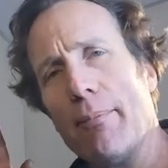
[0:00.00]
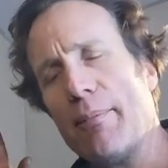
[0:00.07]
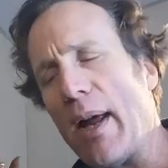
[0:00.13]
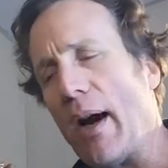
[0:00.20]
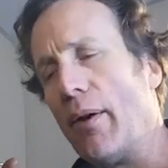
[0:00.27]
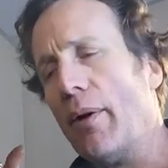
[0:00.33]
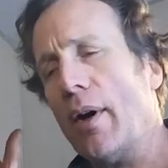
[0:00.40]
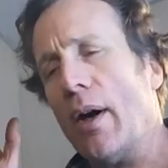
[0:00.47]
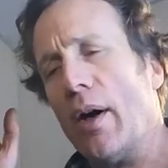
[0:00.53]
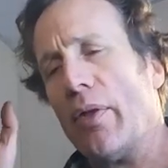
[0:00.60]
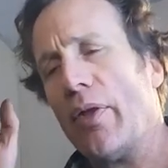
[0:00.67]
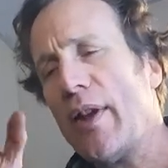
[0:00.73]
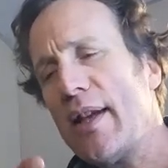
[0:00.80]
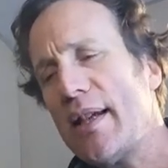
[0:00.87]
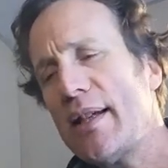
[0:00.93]
Now,
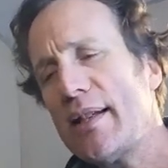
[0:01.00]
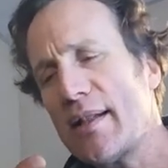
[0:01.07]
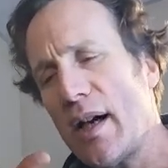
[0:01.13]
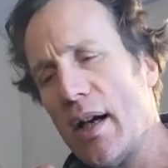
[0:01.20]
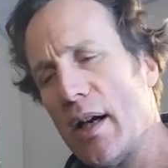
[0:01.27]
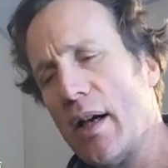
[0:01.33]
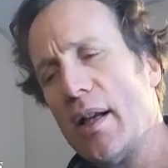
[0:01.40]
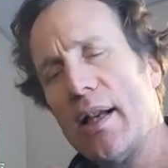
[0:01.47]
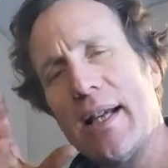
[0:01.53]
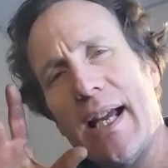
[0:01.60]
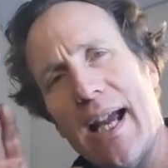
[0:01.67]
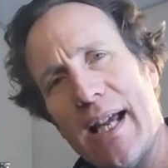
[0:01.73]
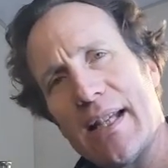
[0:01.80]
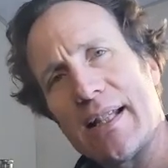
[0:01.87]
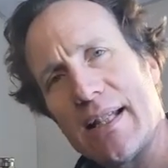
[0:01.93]
these early
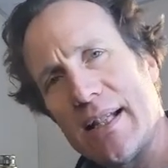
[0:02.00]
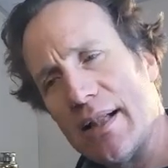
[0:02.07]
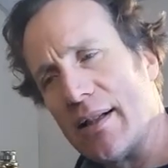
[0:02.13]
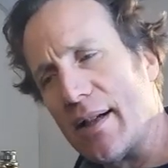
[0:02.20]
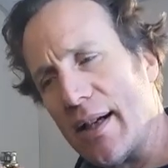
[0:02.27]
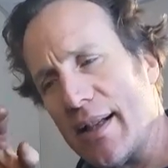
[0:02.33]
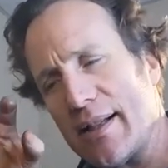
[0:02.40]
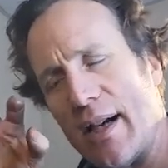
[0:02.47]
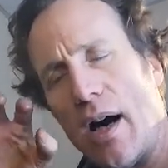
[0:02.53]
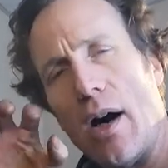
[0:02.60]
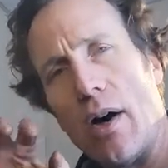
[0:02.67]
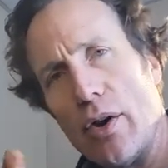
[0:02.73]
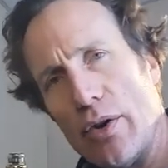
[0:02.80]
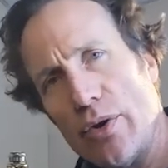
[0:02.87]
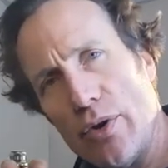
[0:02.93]
STIs
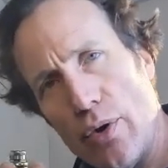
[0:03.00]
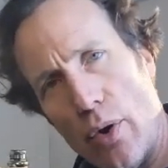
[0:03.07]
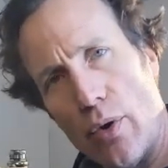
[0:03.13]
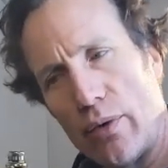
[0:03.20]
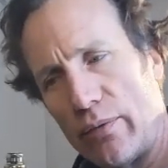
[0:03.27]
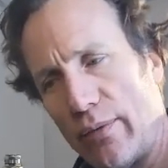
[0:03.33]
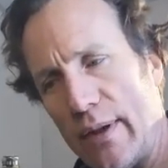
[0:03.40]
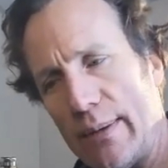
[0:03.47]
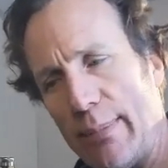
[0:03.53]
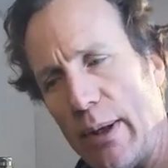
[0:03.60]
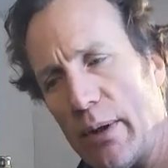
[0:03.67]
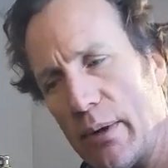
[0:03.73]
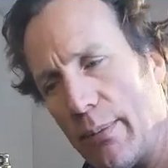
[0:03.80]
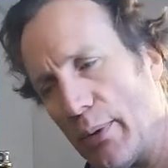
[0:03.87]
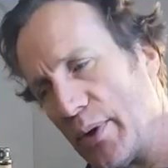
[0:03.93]
are not
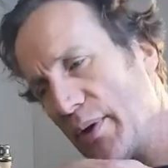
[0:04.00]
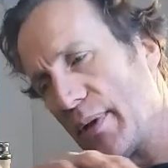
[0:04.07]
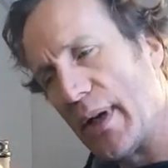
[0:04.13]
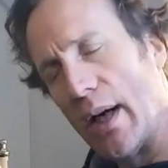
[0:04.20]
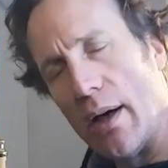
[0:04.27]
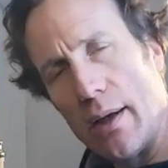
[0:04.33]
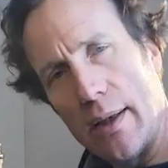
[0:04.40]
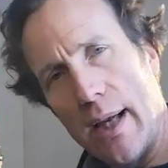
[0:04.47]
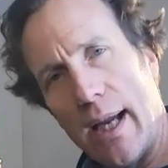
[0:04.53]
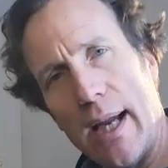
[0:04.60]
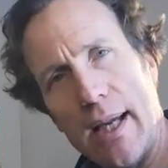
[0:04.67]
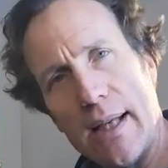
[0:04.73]
rebuildable. You can't get